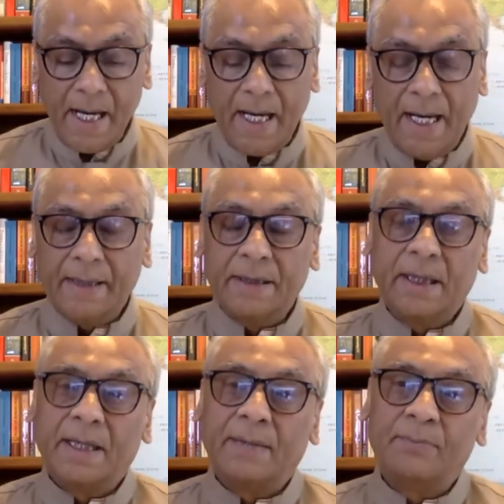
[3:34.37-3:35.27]
and
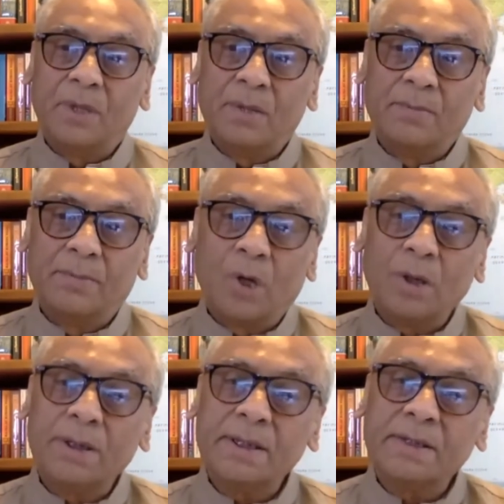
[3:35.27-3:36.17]
uh,
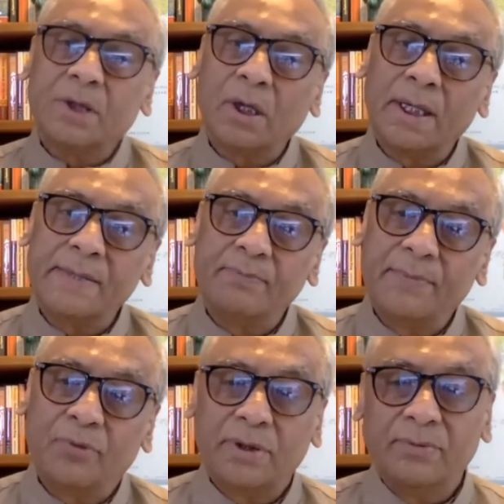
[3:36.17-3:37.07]
brought this knowledge
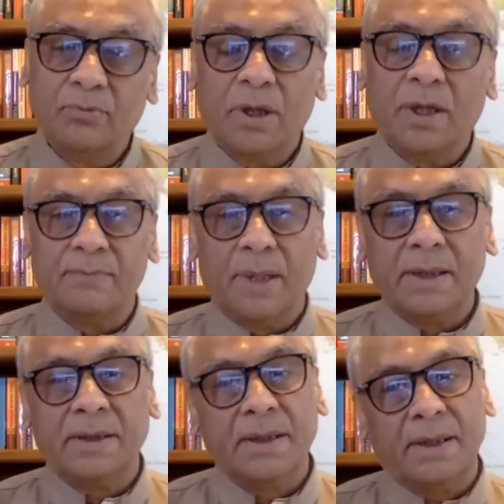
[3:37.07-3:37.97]
before the world.
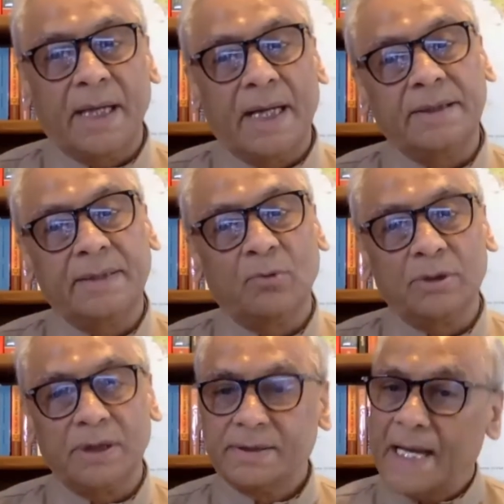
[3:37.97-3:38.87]
But as he
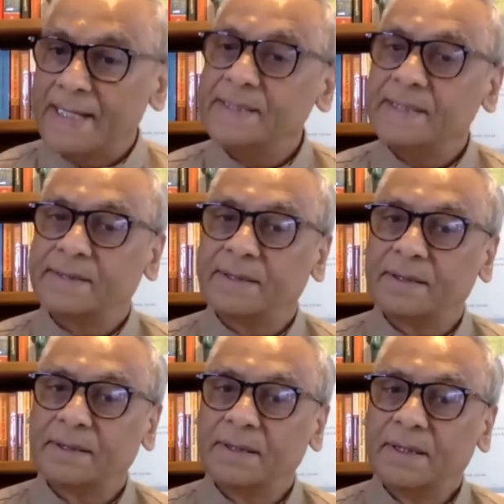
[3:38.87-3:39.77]
was a scientist,
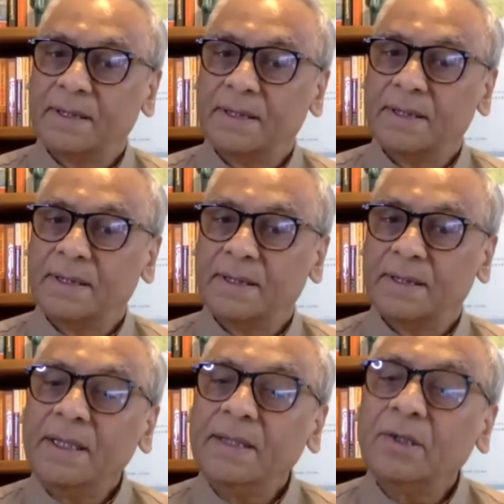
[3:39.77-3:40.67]

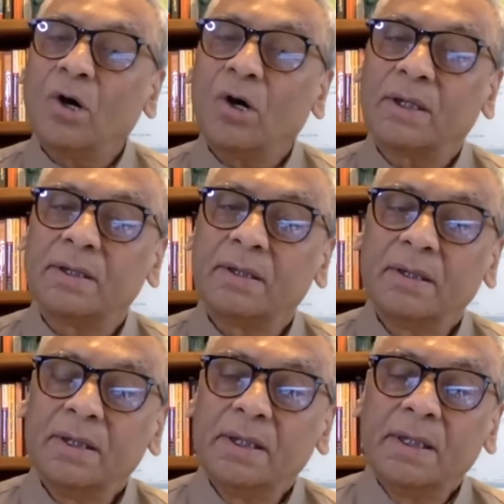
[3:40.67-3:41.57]
he thought
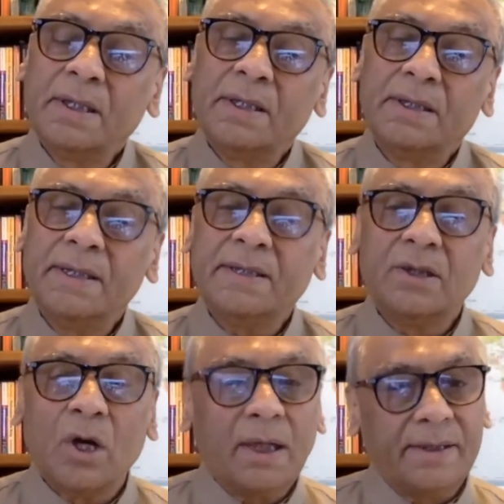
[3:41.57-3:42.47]
this
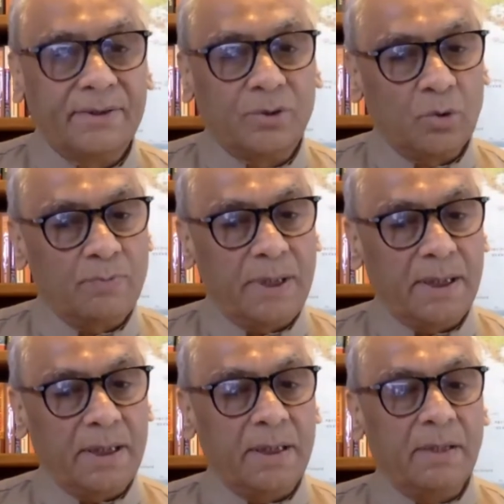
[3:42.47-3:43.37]
knowledge should
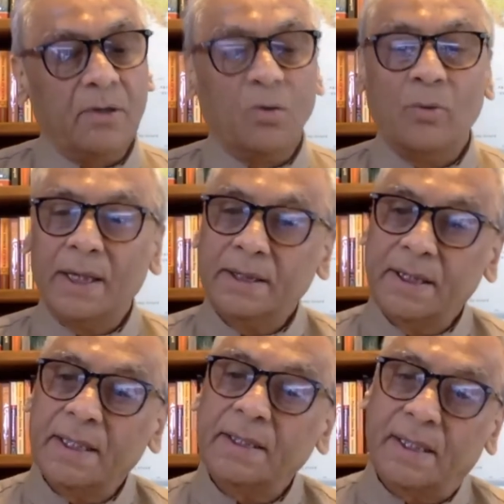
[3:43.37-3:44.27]
be
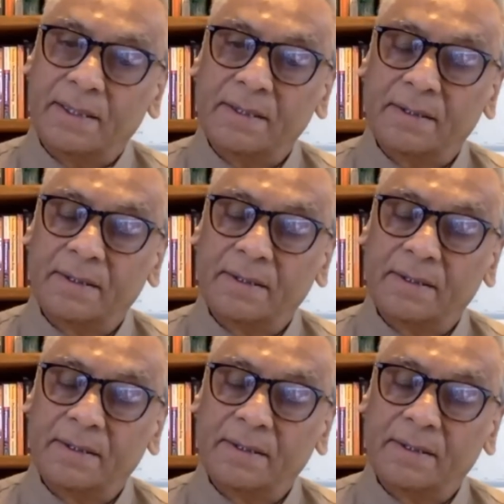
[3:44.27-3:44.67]
validated